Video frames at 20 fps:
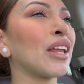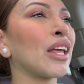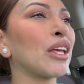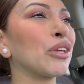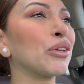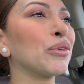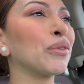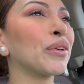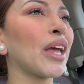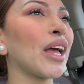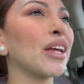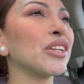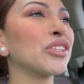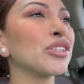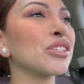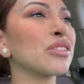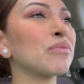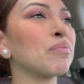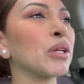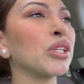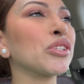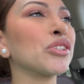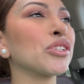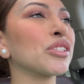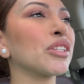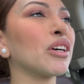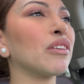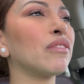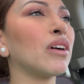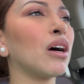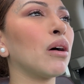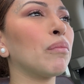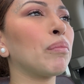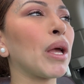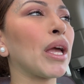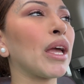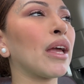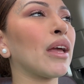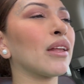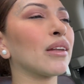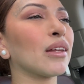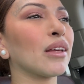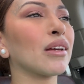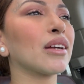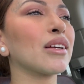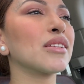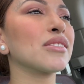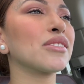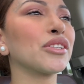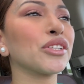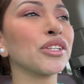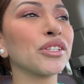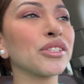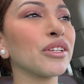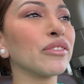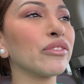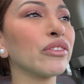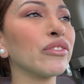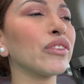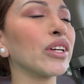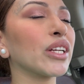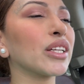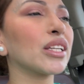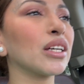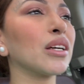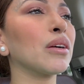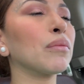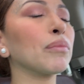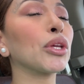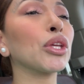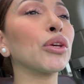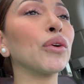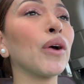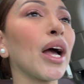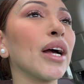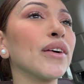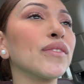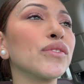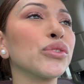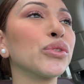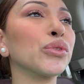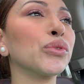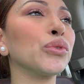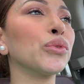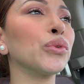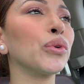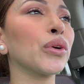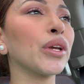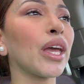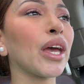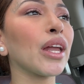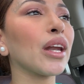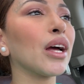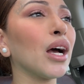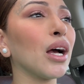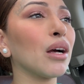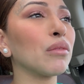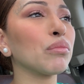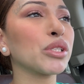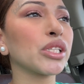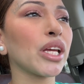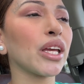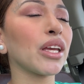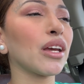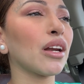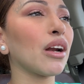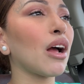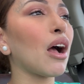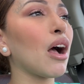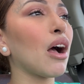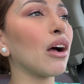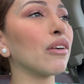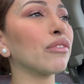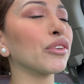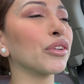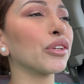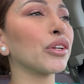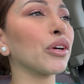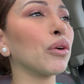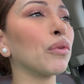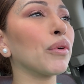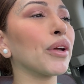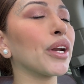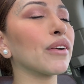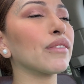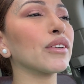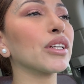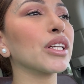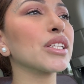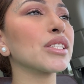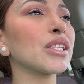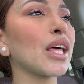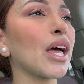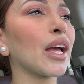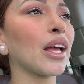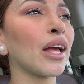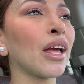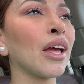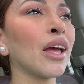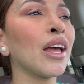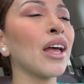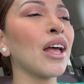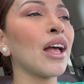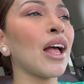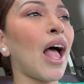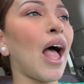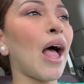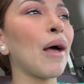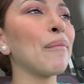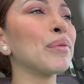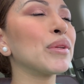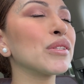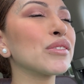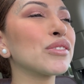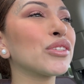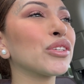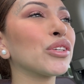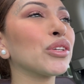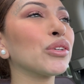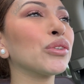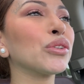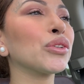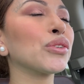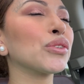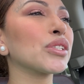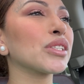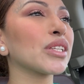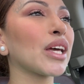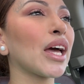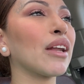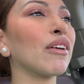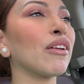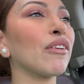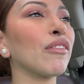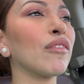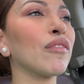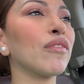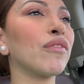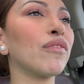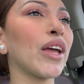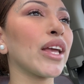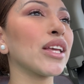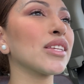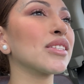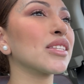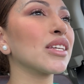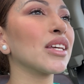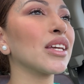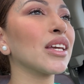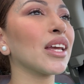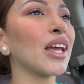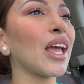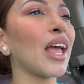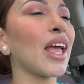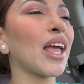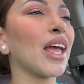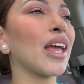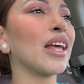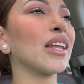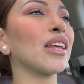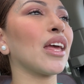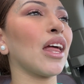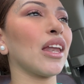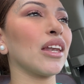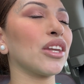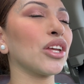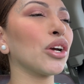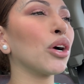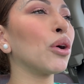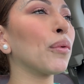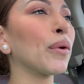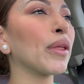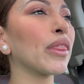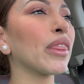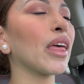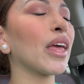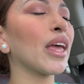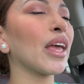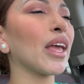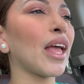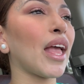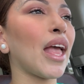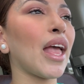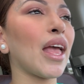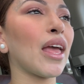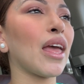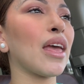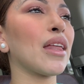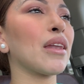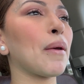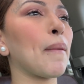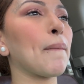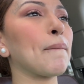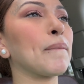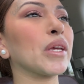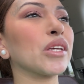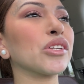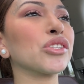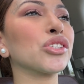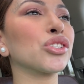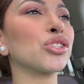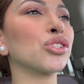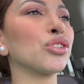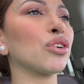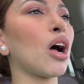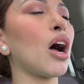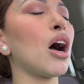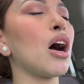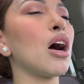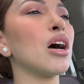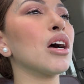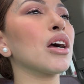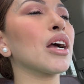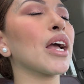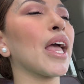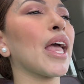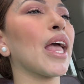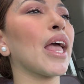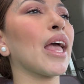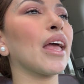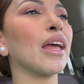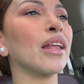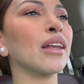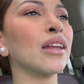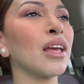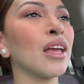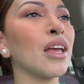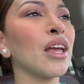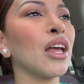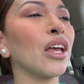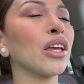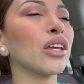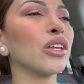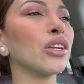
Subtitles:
you can't just beat yourself up and consider yourself a victim. You have to get up, shake it off, you know, whatever it is that happens to you, you just gotta face it and deal with it and be strong. And, you